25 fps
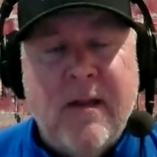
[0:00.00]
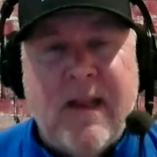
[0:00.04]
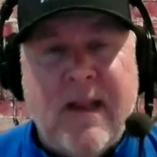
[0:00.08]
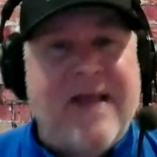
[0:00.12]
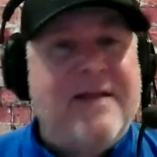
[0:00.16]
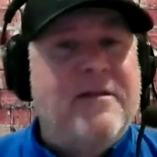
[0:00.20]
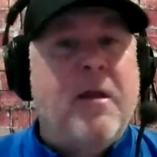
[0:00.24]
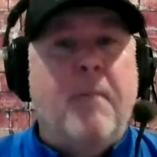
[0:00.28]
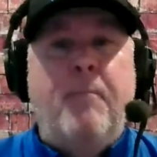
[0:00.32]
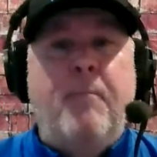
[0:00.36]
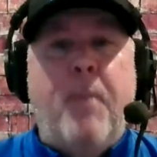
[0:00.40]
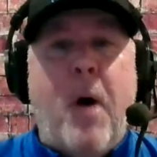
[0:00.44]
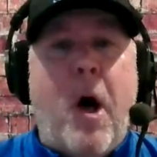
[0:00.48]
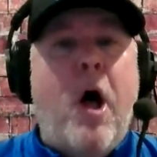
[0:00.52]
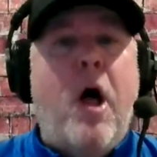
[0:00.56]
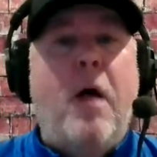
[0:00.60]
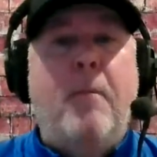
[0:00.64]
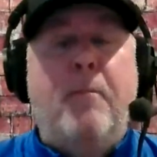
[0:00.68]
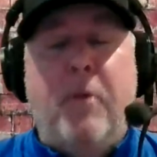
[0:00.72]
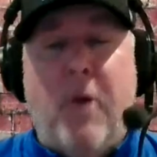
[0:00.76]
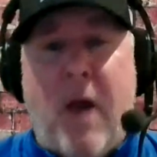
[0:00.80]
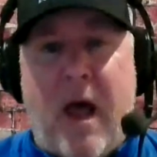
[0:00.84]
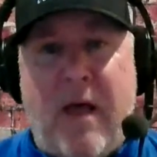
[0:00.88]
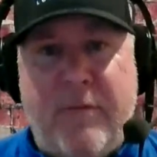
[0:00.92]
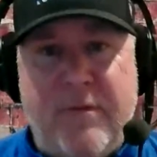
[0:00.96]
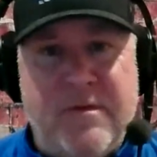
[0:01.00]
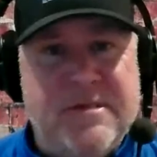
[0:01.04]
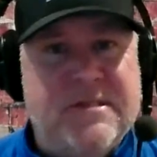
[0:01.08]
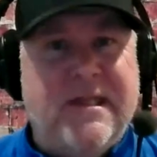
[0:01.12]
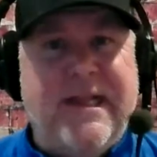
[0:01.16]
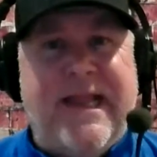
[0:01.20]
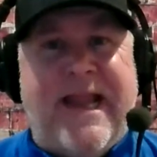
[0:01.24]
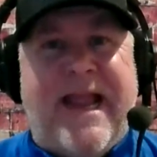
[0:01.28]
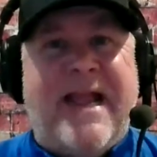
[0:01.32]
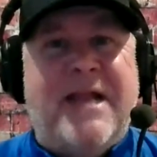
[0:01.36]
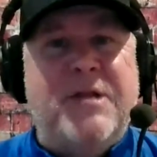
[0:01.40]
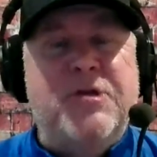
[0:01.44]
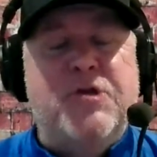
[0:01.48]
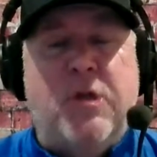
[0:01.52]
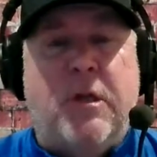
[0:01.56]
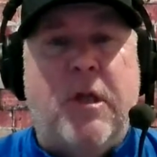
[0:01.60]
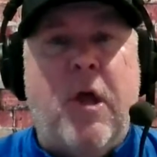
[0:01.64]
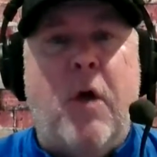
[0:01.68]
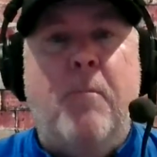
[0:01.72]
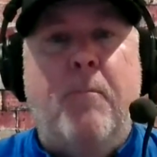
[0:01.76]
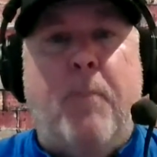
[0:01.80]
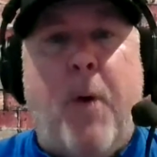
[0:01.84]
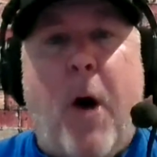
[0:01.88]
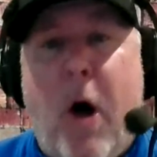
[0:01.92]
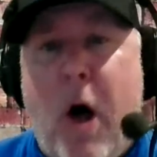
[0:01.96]
Like the Ball brothers,
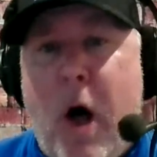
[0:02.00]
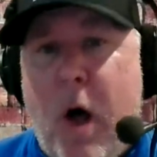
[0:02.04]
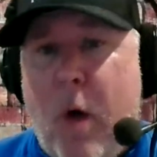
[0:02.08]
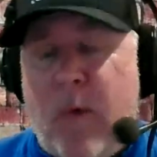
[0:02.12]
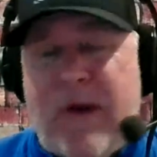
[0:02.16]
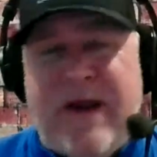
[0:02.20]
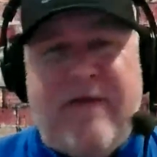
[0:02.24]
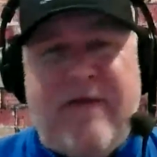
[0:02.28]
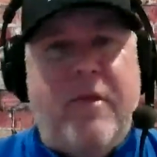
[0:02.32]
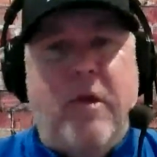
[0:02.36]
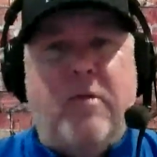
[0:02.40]
LeAngelo Ball,